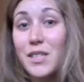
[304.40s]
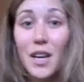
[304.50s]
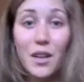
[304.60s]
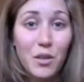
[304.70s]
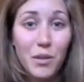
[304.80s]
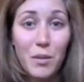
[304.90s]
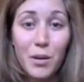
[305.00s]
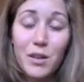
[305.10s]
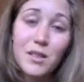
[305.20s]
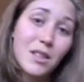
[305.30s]
not the right
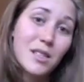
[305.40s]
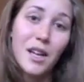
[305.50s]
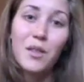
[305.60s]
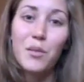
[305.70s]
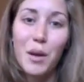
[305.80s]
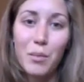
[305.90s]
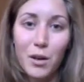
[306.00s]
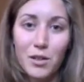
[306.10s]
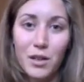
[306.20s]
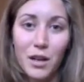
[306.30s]
person, it's not the right
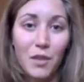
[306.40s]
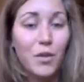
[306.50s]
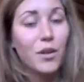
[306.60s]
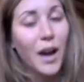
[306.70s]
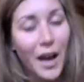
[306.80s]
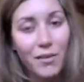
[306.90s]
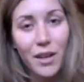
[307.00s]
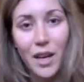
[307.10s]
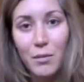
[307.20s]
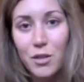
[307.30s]
person. And if you're not having
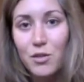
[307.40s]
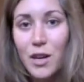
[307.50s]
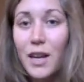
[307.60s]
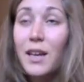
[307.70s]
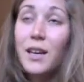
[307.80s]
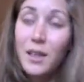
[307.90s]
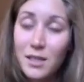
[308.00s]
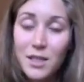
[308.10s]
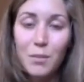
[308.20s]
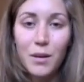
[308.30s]
chemistry, it's
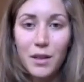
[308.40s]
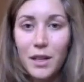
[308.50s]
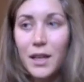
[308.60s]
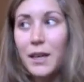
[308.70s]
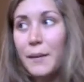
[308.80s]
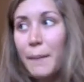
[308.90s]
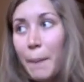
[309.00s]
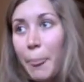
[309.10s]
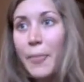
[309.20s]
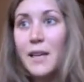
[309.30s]
typically
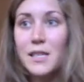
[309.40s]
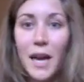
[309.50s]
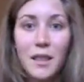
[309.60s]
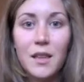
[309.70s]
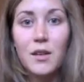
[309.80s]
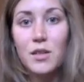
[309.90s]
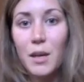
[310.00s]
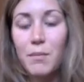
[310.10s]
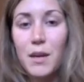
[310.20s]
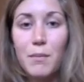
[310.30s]
a sign that there's
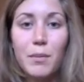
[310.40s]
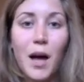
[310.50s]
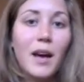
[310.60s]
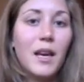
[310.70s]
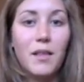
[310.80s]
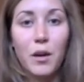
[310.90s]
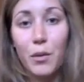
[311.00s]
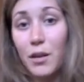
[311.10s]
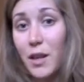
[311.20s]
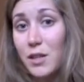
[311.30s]
something blocking there,
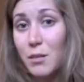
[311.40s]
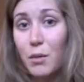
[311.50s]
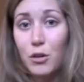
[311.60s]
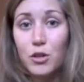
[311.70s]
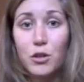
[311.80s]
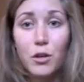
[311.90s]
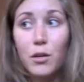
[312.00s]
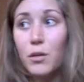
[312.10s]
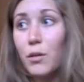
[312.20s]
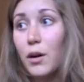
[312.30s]
whether that's
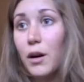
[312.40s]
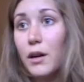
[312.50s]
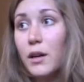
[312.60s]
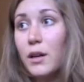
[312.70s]
emotional or